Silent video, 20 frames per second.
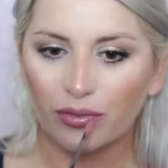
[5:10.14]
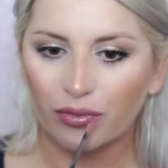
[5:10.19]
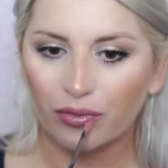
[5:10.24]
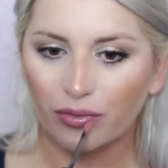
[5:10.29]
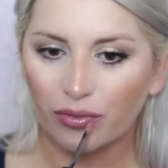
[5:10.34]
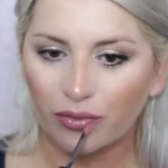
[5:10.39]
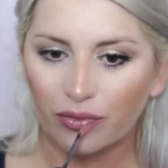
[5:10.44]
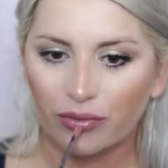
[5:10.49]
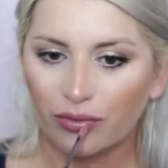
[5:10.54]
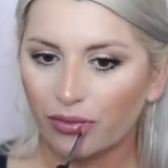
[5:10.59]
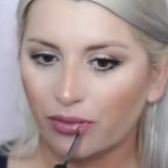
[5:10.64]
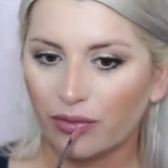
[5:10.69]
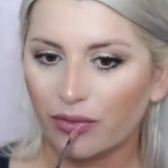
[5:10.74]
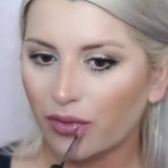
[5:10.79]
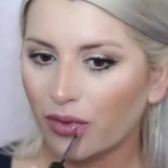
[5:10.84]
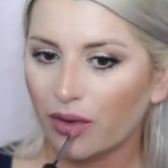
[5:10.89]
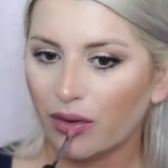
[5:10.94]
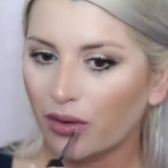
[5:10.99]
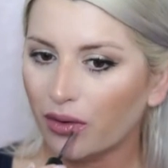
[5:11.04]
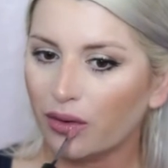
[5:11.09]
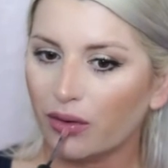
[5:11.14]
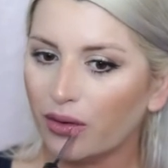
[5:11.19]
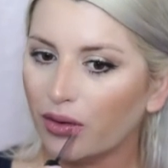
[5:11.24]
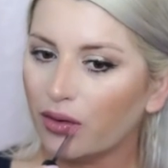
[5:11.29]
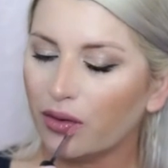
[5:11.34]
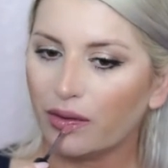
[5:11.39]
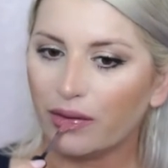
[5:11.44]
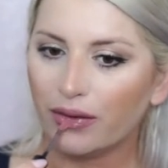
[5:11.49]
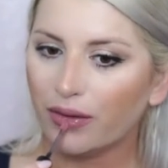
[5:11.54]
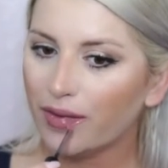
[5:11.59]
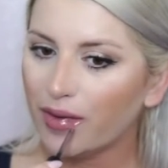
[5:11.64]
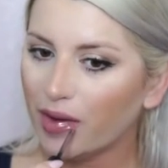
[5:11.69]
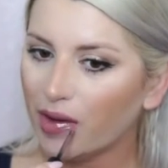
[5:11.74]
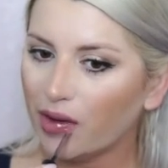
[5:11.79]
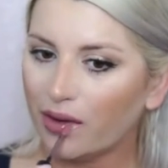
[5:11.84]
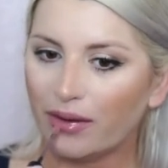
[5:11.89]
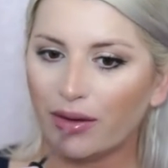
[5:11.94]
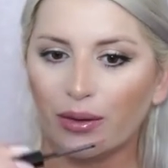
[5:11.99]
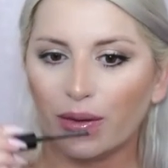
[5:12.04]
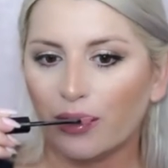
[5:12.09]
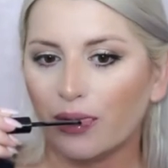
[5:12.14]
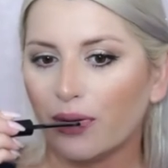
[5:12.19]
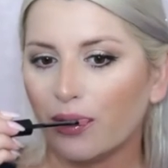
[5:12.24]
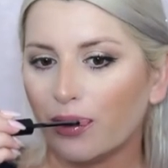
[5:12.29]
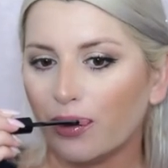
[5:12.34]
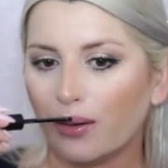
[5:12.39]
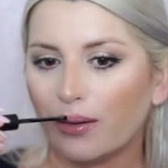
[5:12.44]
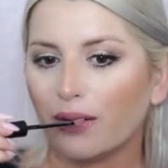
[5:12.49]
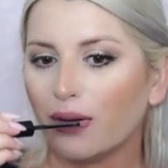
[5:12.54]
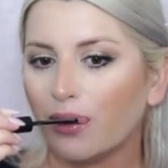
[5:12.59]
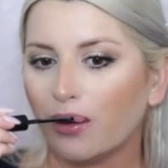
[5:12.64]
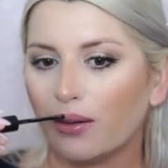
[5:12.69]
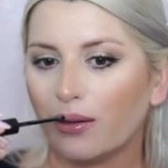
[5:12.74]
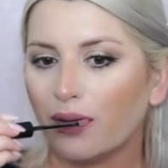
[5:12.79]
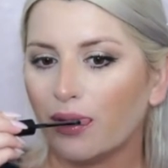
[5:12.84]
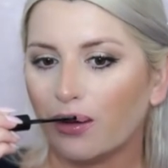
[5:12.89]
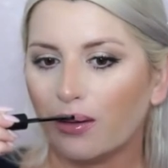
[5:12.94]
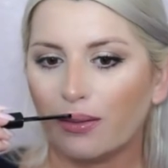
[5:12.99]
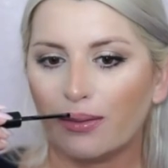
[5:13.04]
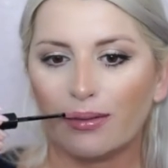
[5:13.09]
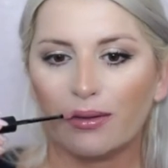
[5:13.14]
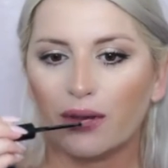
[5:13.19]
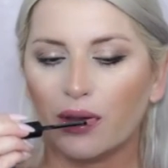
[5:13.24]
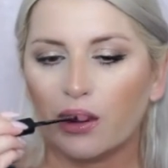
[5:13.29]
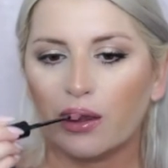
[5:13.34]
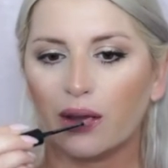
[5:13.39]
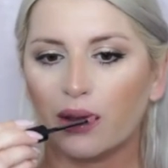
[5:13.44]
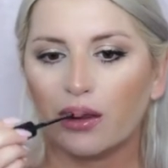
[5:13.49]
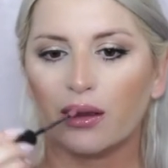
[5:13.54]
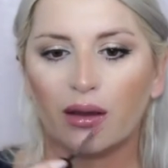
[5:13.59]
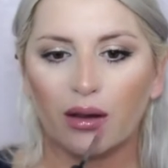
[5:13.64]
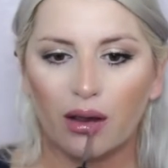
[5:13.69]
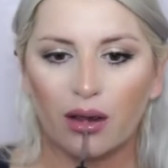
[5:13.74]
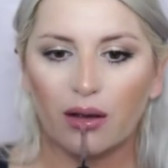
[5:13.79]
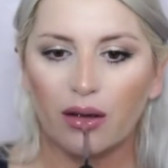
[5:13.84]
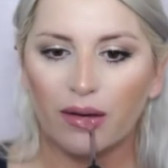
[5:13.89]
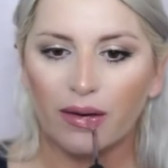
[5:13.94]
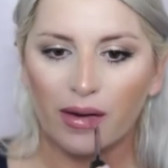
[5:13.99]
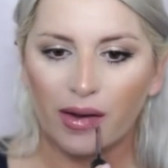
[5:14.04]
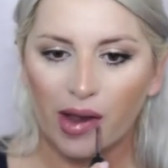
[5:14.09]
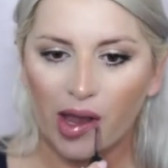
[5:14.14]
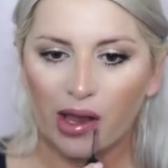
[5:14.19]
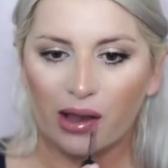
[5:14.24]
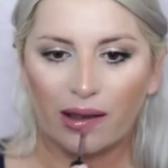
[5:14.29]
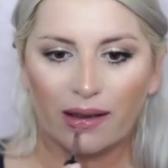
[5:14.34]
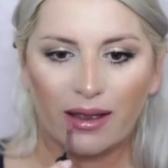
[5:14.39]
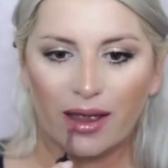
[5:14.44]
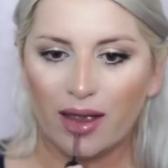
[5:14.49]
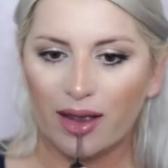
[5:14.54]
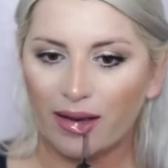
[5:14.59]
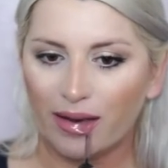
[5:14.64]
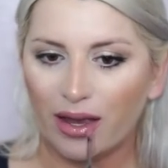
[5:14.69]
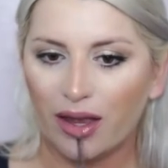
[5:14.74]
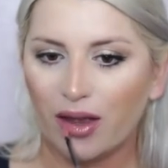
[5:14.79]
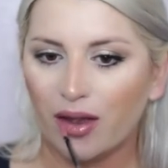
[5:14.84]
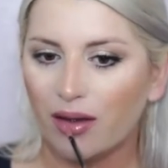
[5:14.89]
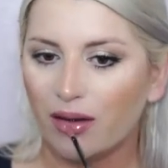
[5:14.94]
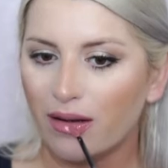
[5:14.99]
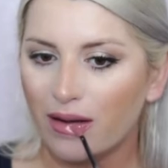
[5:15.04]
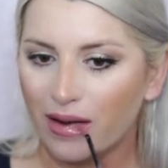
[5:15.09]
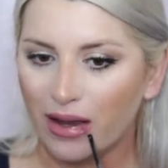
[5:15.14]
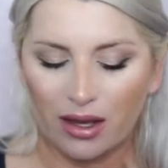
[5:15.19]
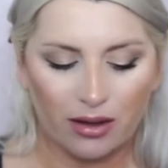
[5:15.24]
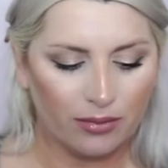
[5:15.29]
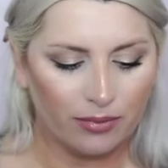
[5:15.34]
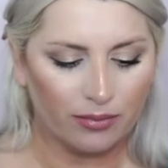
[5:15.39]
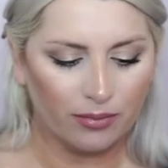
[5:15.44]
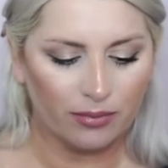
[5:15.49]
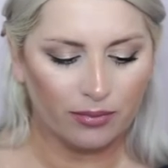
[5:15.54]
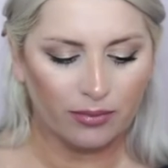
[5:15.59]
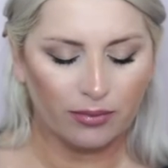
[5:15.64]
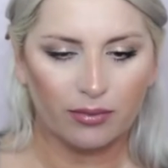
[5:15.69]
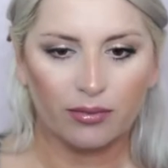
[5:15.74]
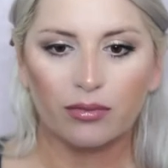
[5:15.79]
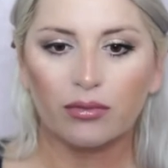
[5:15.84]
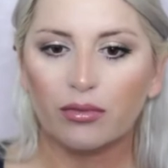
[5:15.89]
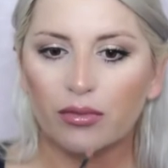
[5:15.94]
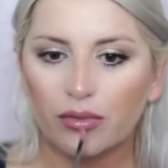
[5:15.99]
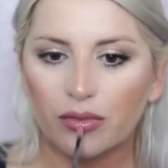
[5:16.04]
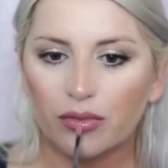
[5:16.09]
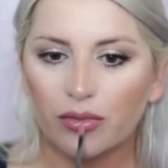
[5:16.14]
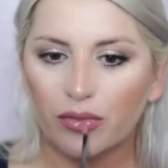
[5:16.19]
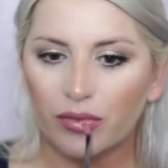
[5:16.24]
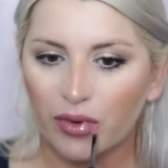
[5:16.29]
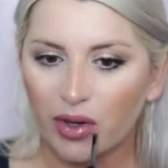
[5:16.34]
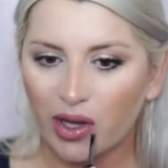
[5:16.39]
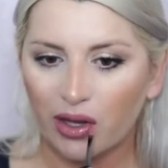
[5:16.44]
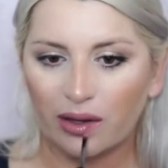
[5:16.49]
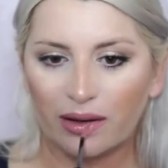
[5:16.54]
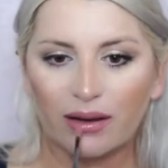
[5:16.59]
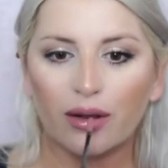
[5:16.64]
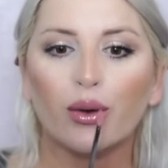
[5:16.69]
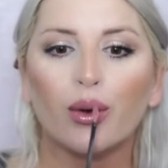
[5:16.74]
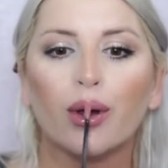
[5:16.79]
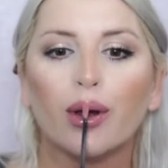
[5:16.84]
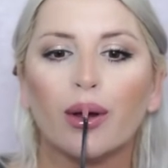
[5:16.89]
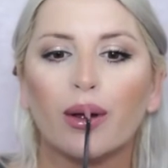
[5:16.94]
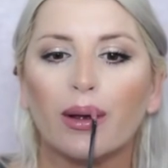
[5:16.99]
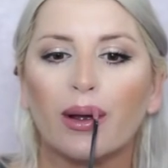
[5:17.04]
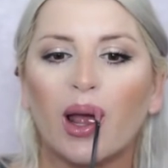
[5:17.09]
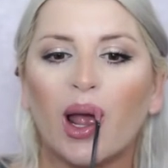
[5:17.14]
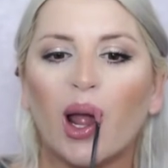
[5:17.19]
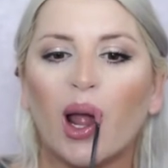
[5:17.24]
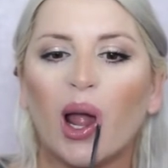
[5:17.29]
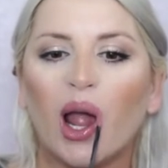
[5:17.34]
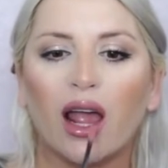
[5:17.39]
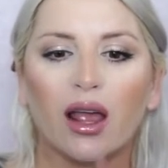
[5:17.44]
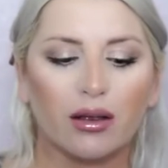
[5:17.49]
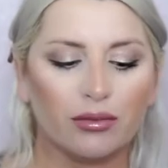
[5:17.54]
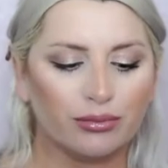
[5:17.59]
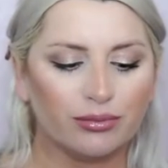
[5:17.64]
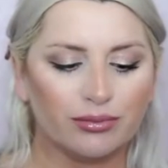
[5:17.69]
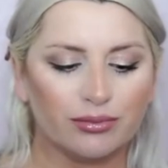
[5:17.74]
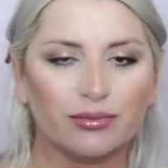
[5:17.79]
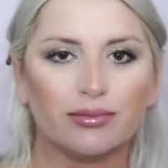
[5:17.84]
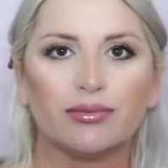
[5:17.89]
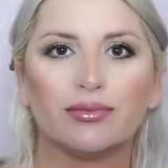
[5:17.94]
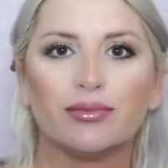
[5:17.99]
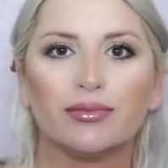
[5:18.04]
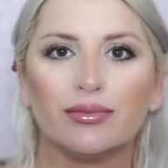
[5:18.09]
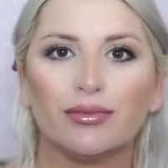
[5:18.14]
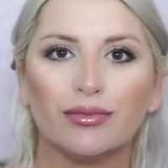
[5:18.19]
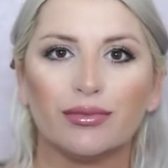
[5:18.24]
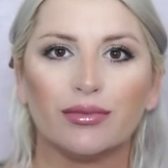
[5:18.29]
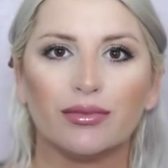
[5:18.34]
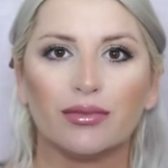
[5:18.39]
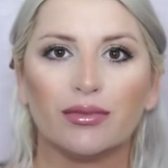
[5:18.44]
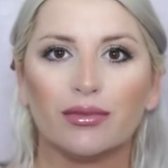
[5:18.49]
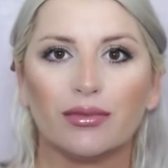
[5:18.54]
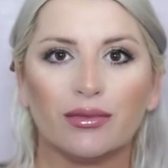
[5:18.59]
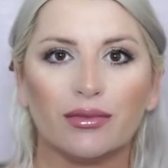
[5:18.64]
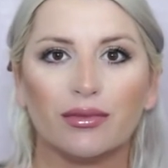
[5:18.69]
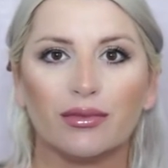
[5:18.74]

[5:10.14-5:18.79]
I am actually currently working with an orthodontist to correct my overbite and my jaw issues, which I did not even know I had.